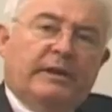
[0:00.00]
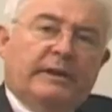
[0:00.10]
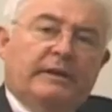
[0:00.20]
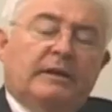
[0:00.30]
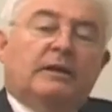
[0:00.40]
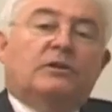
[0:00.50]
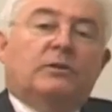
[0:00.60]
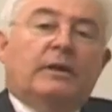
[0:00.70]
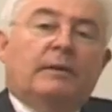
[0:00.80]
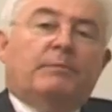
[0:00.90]
then
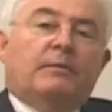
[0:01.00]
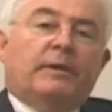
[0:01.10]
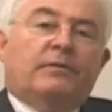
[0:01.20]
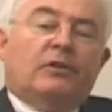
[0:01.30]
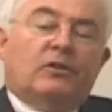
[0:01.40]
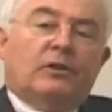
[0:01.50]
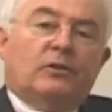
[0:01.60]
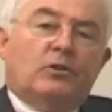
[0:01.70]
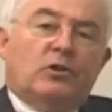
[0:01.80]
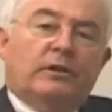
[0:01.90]
to implement the
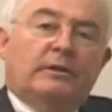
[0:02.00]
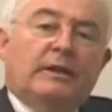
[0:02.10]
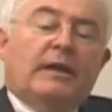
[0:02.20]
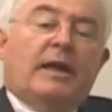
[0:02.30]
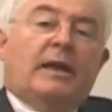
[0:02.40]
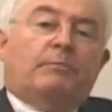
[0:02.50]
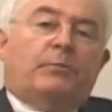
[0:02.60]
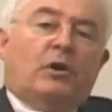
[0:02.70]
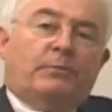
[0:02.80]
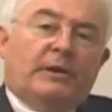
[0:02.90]
solution and
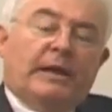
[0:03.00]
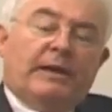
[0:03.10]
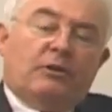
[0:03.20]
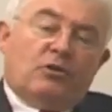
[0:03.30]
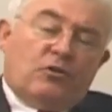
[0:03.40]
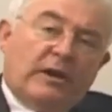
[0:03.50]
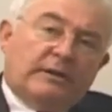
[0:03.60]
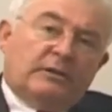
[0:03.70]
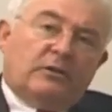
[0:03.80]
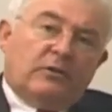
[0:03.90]
populate it straight
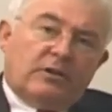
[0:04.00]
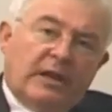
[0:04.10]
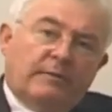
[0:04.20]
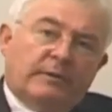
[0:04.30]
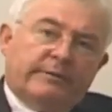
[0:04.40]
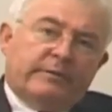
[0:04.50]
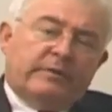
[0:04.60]
into your statement of